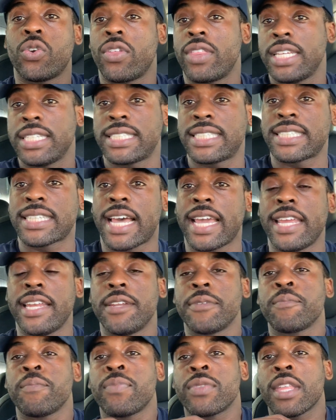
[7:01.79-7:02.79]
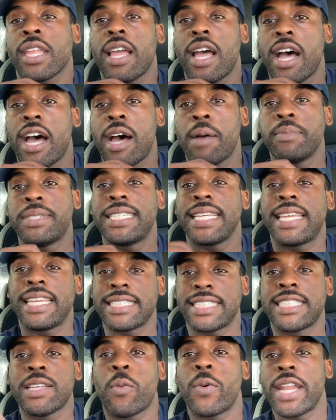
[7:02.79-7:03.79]
or this site to
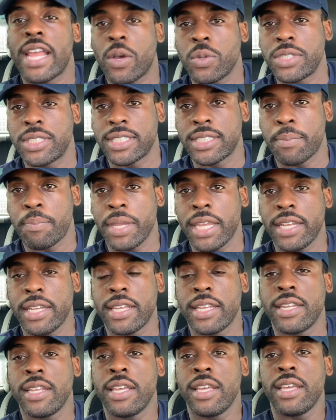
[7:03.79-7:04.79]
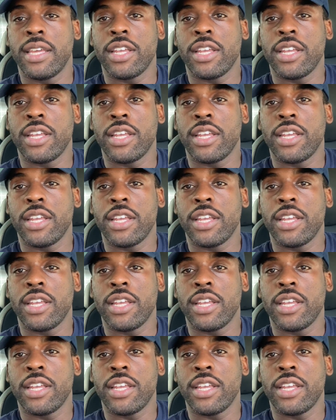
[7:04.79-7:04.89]
get someone else's opinion.